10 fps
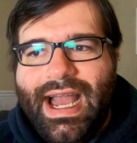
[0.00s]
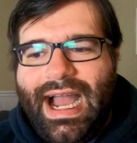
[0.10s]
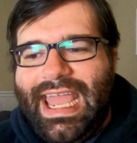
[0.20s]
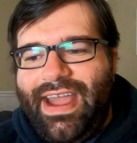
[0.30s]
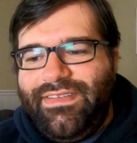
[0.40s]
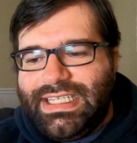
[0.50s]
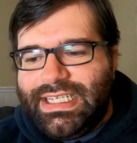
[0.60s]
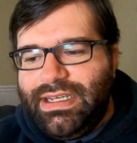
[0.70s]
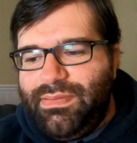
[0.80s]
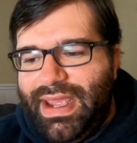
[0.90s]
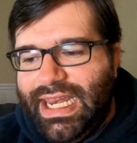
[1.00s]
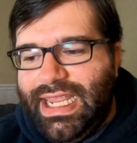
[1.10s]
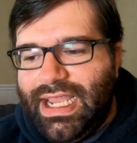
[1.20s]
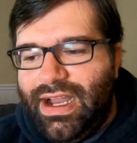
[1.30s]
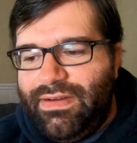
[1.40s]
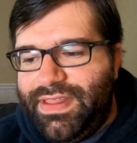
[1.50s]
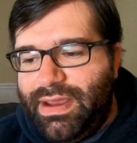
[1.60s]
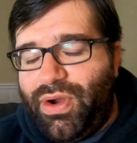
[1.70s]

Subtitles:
I haven't seen many of them